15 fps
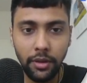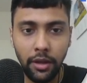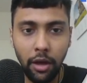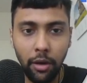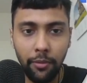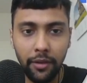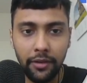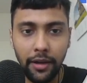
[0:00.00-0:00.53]

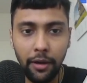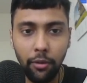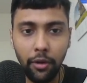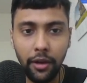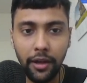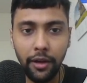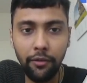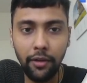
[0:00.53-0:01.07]
obviously I want
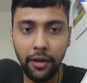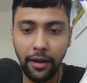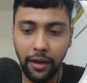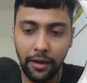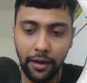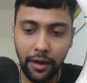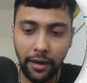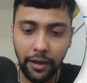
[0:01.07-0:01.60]
to give a null
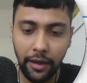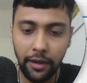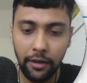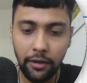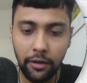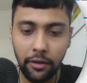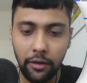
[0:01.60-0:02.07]
ranking.